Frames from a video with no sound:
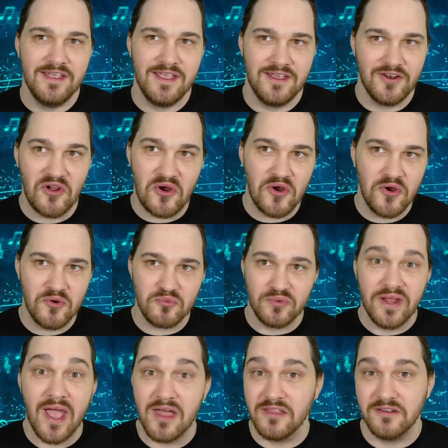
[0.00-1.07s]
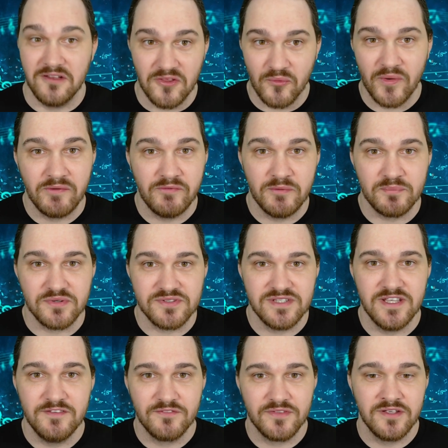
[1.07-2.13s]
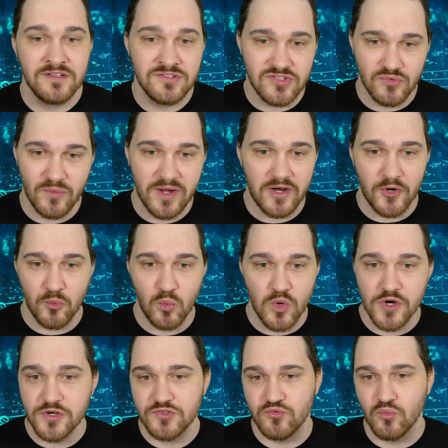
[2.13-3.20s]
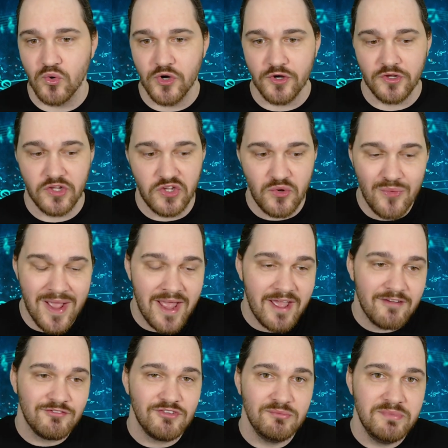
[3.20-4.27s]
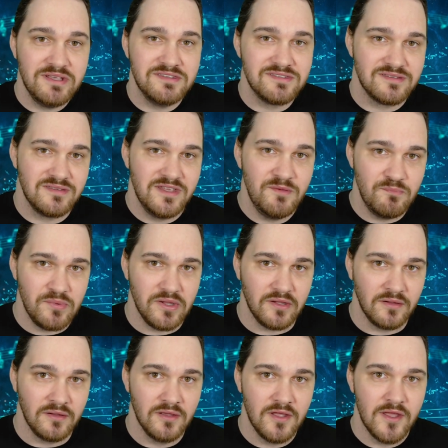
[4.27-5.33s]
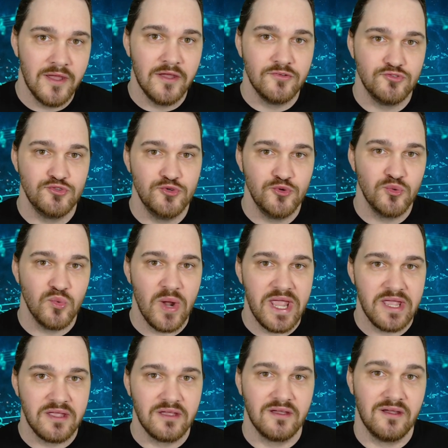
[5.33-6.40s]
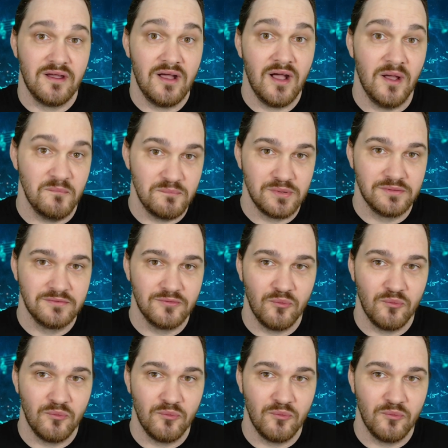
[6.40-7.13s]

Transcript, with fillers: In our reality, the way we perceive things, the way our words work, you have to be sleeping to wake up.